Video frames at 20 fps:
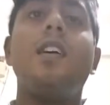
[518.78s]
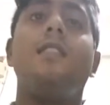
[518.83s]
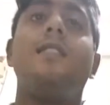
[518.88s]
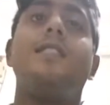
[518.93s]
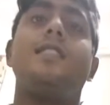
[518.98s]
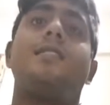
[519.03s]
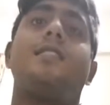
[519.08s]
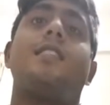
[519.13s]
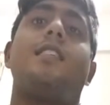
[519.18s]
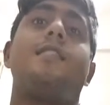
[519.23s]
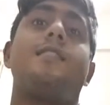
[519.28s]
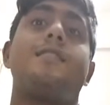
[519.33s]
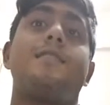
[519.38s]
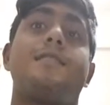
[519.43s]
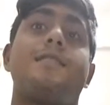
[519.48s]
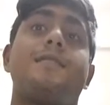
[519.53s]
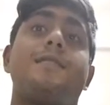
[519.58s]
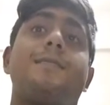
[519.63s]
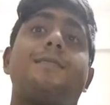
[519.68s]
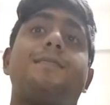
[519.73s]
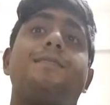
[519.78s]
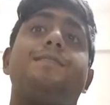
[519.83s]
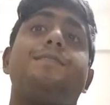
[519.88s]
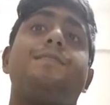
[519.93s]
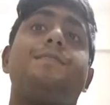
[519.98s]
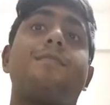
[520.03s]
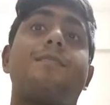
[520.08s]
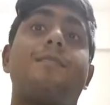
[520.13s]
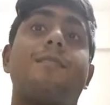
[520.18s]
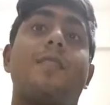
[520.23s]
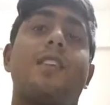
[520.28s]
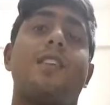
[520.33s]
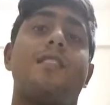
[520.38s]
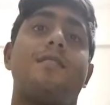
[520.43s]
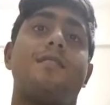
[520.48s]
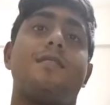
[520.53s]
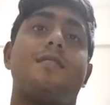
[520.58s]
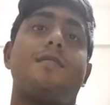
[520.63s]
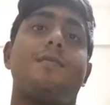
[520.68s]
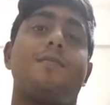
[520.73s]
of these tethers
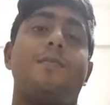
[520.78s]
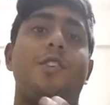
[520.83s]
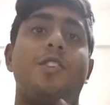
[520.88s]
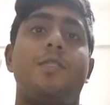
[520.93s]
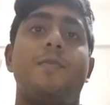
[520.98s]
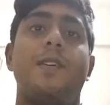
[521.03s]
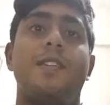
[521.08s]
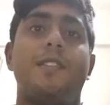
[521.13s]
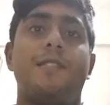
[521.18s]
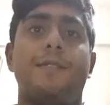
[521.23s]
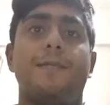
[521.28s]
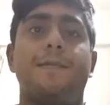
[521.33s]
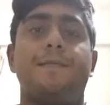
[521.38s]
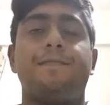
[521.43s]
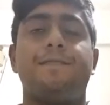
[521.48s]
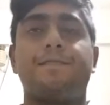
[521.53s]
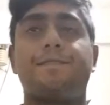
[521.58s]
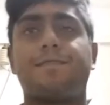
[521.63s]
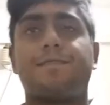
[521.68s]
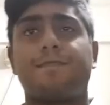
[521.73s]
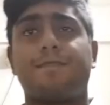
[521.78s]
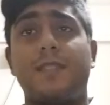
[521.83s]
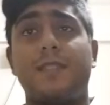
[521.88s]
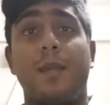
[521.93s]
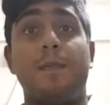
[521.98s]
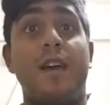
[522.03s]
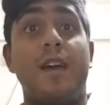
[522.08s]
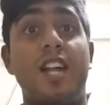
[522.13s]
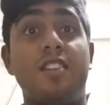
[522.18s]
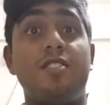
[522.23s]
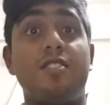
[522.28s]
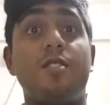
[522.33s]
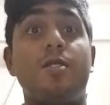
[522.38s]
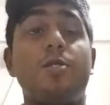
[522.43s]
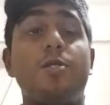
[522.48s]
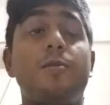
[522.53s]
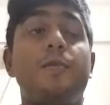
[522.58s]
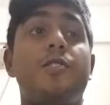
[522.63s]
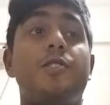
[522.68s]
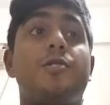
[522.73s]
is monumental. Imagine
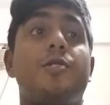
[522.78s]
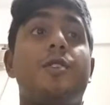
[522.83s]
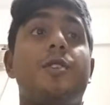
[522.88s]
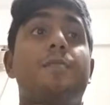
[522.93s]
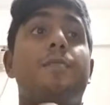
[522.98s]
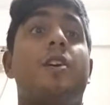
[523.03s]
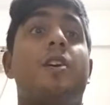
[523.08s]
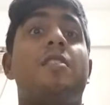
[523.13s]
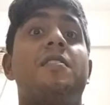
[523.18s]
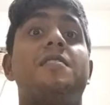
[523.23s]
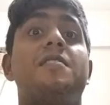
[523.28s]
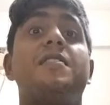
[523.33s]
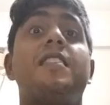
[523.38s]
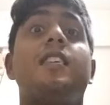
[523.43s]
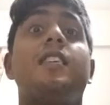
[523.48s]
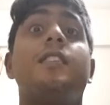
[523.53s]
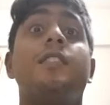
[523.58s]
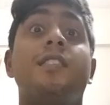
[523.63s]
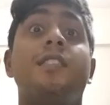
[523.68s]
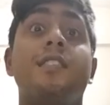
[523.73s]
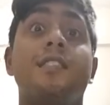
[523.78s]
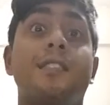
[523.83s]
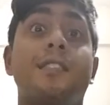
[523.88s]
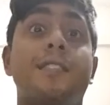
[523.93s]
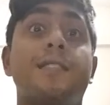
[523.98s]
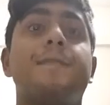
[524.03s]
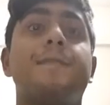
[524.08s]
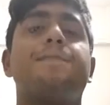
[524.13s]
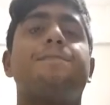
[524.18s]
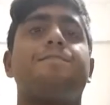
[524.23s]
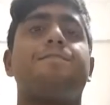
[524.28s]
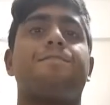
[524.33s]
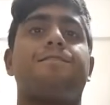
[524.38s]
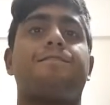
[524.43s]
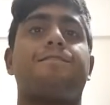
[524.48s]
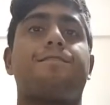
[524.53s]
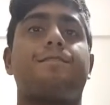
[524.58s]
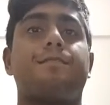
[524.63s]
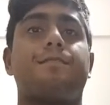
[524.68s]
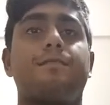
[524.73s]
two between Mars and Earth.
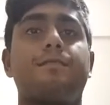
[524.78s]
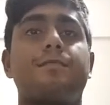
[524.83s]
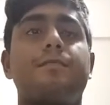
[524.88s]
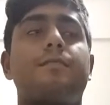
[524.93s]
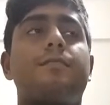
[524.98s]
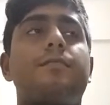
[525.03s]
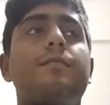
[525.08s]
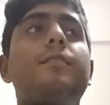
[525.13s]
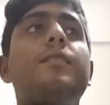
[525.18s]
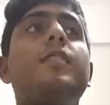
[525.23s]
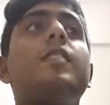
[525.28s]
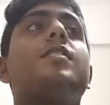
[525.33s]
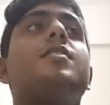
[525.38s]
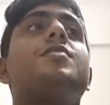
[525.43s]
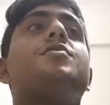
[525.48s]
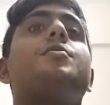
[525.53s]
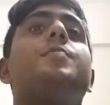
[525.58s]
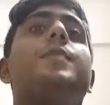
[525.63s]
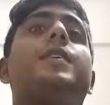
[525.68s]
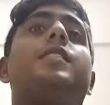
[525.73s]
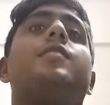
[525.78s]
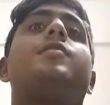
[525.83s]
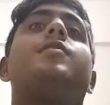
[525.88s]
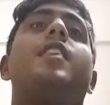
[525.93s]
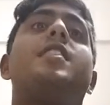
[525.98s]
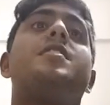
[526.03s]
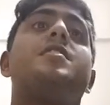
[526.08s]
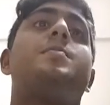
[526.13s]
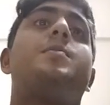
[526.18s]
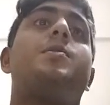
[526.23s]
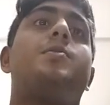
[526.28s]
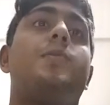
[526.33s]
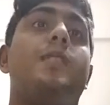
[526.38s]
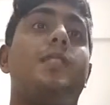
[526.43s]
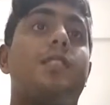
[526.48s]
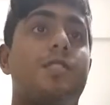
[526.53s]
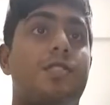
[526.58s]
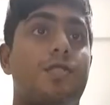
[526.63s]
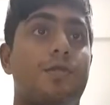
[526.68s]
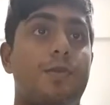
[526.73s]
This can make the transit
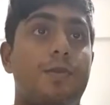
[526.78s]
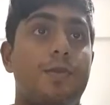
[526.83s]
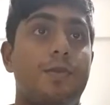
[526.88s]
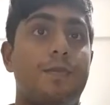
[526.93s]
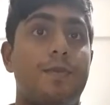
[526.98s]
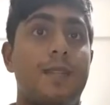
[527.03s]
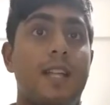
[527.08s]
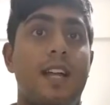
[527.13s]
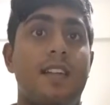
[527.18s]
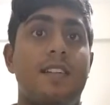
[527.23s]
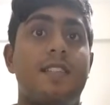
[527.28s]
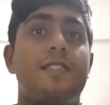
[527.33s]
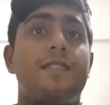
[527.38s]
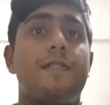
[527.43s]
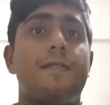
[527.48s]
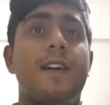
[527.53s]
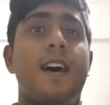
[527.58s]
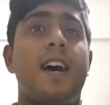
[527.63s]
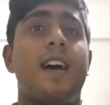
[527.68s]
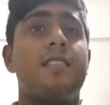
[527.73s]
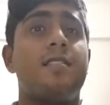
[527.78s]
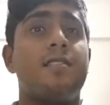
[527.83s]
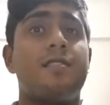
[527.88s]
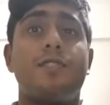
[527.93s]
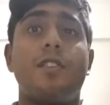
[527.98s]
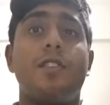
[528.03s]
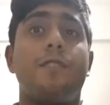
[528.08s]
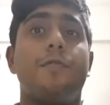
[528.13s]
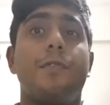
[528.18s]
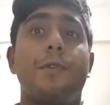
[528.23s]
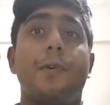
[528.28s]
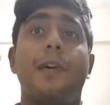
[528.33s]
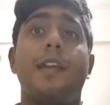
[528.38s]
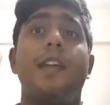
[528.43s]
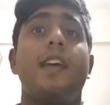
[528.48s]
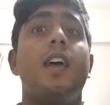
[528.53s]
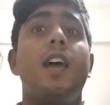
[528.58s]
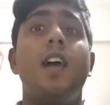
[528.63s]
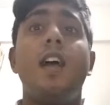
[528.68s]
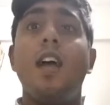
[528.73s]
between the two planets fast,
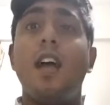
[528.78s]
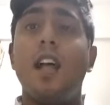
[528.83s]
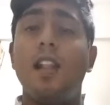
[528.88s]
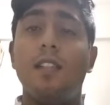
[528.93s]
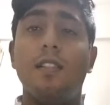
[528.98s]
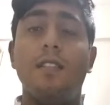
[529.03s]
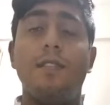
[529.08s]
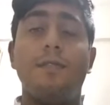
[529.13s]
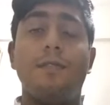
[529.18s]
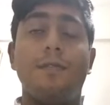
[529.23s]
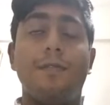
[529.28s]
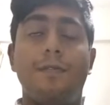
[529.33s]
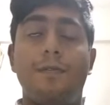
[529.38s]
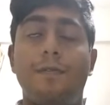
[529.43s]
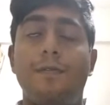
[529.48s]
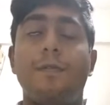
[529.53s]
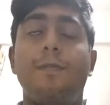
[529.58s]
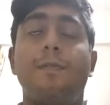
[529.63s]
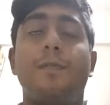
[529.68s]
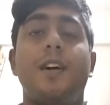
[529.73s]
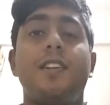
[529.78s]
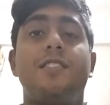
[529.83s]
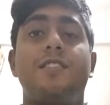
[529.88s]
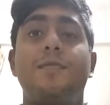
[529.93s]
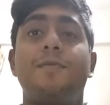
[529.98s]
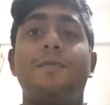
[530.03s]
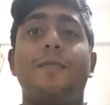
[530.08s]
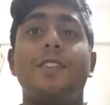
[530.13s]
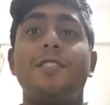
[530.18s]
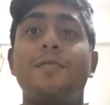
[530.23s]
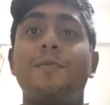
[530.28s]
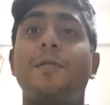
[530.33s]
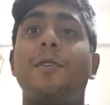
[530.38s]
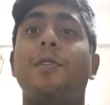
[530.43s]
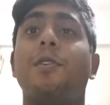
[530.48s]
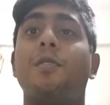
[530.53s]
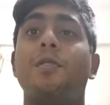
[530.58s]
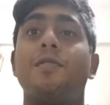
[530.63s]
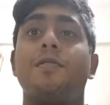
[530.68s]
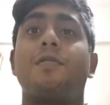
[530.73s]
straightforward, and much
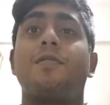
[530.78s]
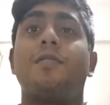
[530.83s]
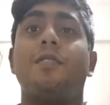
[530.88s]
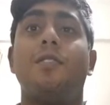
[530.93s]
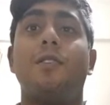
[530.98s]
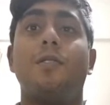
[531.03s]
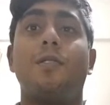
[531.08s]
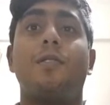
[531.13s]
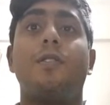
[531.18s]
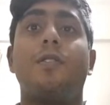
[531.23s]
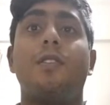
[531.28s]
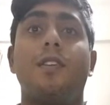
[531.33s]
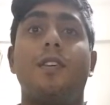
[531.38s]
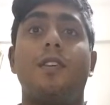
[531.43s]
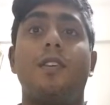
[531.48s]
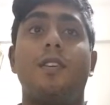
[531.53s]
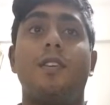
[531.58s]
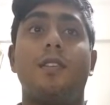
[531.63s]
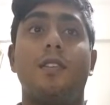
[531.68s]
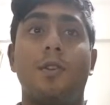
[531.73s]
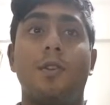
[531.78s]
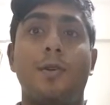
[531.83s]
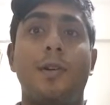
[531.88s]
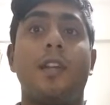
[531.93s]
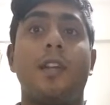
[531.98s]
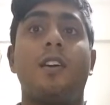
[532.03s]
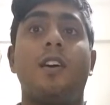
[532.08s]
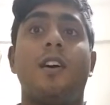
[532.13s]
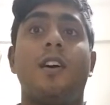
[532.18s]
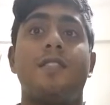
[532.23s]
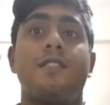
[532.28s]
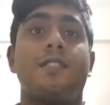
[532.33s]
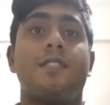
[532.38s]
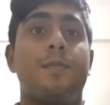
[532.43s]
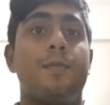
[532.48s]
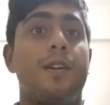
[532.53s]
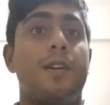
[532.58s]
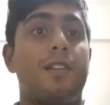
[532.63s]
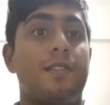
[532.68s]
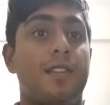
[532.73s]
more lowering cost
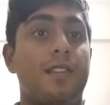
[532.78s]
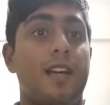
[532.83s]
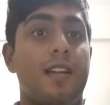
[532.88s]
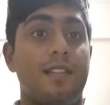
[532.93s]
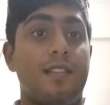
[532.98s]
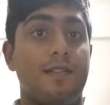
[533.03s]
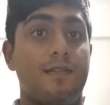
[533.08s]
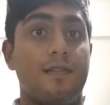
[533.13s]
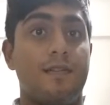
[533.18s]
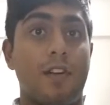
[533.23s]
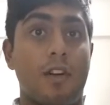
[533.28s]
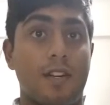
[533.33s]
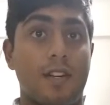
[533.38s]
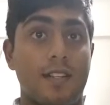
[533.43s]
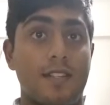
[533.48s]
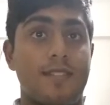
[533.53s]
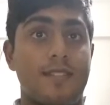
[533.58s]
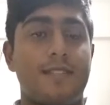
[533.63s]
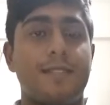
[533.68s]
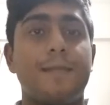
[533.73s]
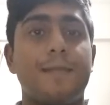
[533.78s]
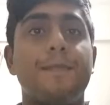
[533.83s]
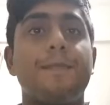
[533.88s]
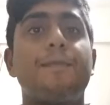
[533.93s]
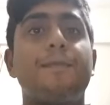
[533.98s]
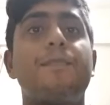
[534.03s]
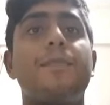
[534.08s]
compared to that rockets.